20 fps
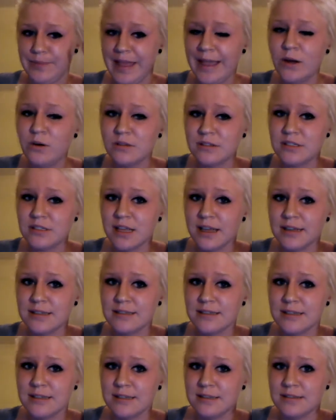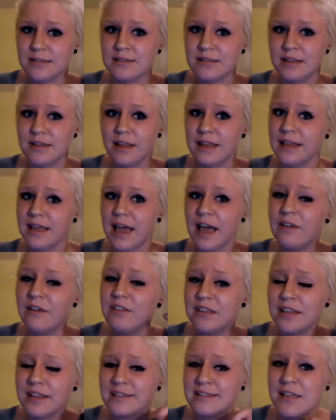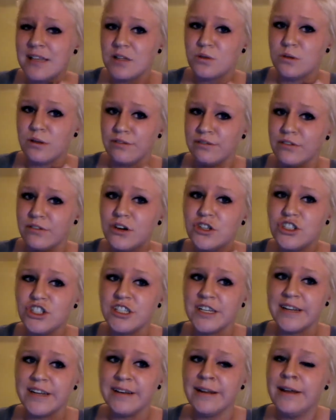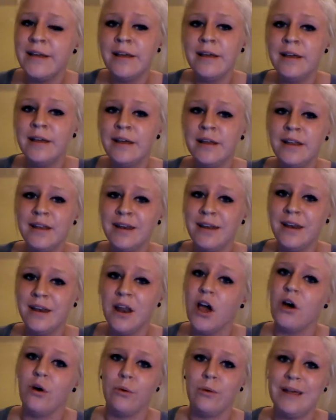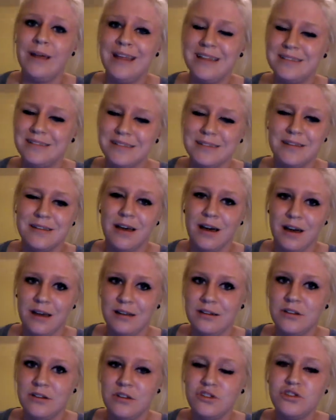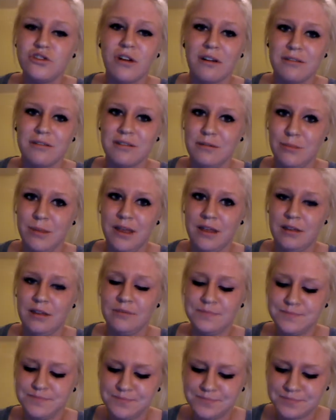anal sex is like having, like, sex with a virgin, no, it's not. Trust me.